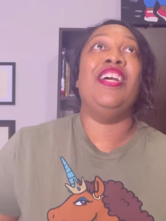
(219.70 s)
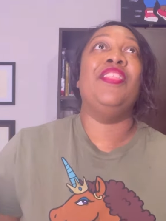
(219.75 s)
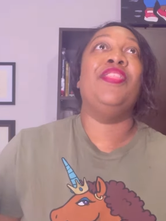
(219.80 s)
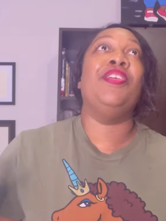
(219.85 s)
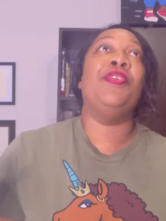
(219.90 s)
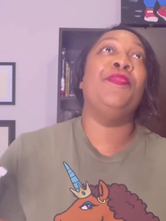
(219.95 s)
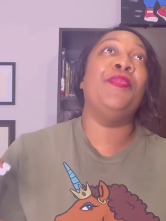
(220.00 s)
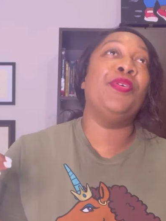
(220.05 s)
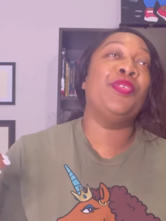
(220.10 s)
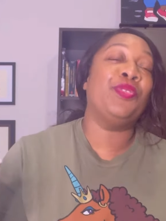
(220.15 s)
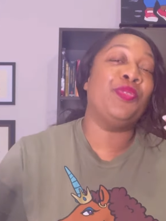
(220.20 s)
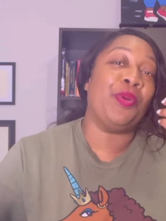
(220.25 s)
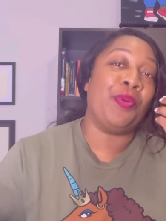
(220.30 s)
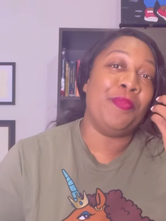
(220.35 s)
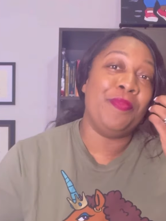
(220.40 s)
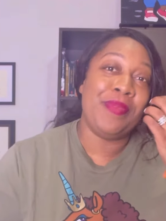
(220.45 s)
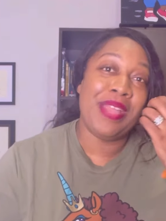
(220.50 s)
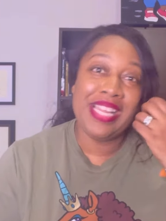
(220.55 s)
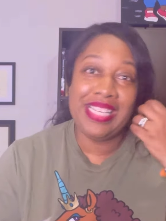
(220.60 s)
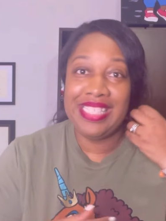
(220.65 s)
The most
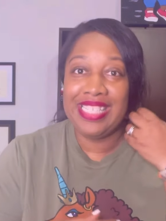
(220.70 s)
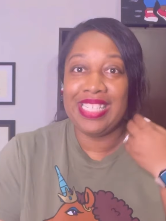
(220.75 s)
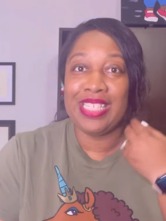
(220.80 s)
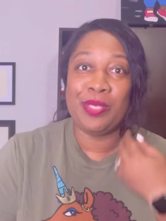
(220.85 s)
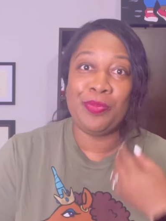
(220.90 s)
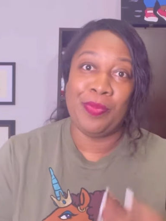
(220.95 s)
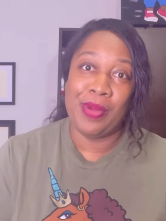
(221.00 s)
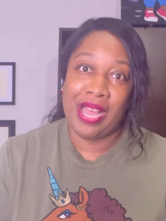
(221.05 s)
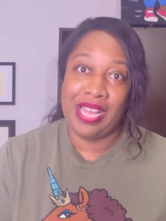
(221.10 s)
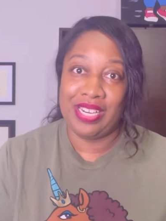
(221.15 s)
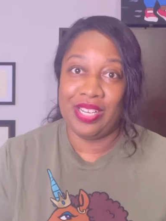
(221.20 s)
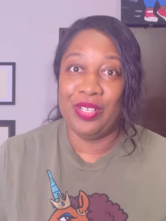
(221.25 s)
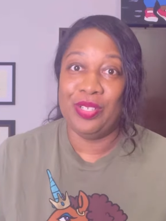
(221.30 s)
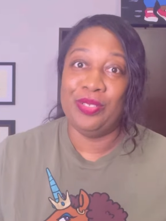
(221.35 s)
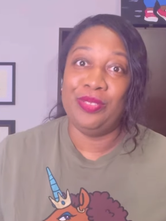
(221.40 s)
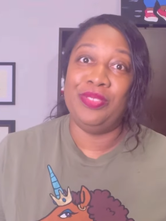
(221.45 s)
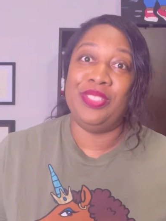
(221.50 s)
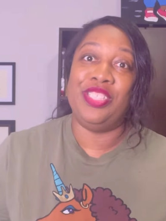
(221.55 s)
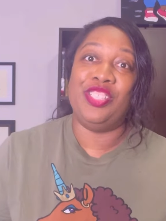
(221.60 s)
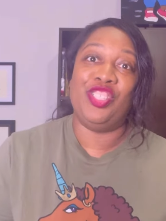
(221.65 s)
romantic spot
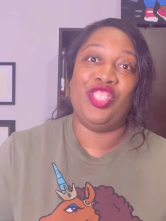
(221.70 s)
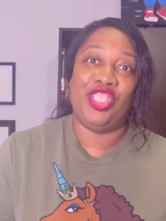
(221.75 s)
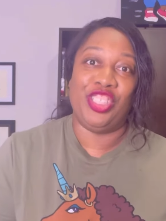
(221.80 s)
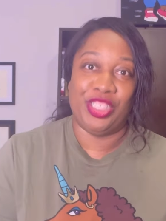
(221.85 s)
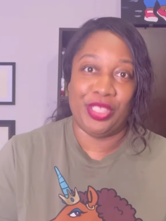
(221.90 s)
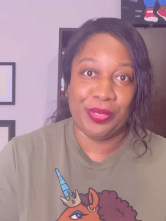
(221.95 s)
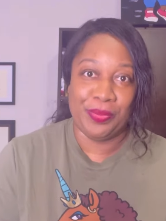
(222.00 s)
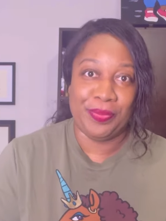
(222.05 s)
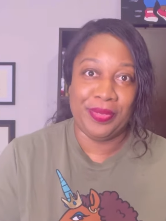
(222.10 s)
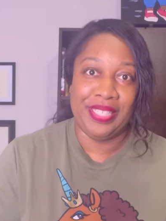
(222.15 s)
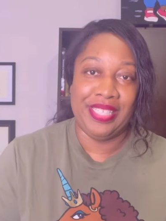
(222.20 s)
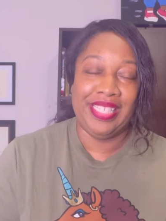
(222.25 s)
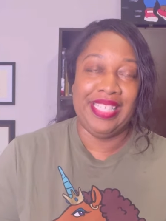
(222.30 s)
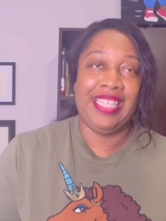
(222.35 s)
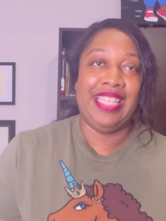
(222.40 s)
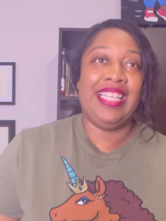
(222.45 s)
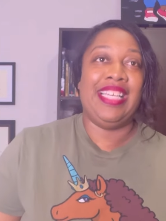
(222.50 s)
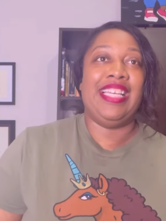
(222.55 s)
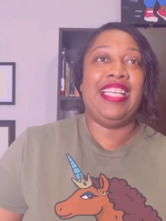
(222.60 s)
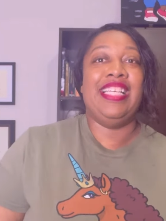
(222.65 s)
on the ship
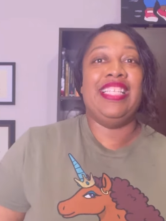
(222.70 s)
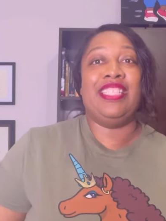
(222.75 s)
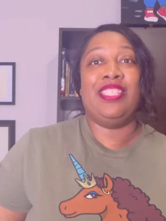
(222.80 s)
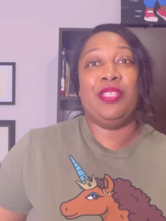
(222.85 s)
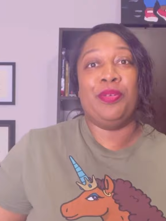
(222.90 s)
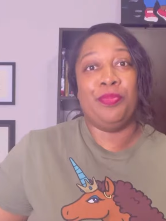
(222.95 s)
is the